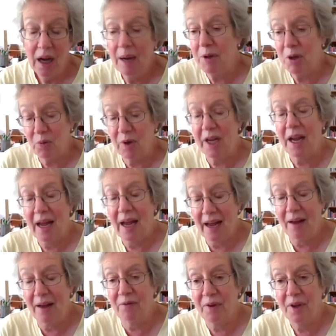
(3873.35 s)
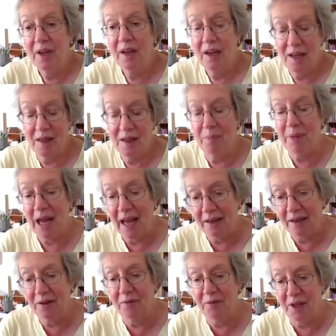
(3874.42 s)
I mean, we have in the
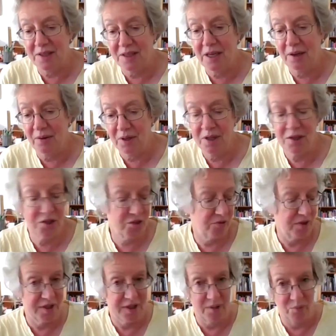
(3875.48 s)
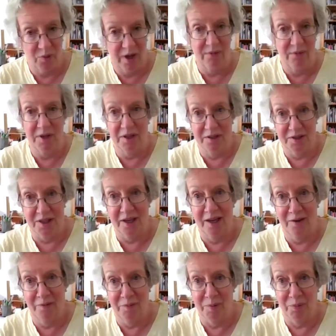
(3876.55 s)
back of the town histories. I'm waving because I
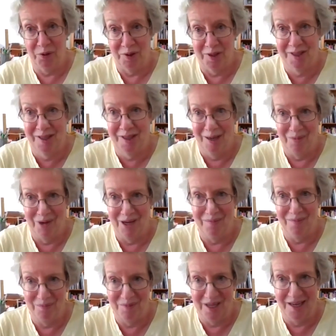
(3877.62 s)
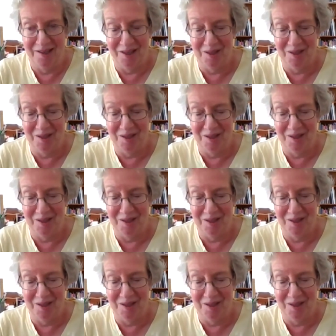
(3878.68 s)
have the books on my desk.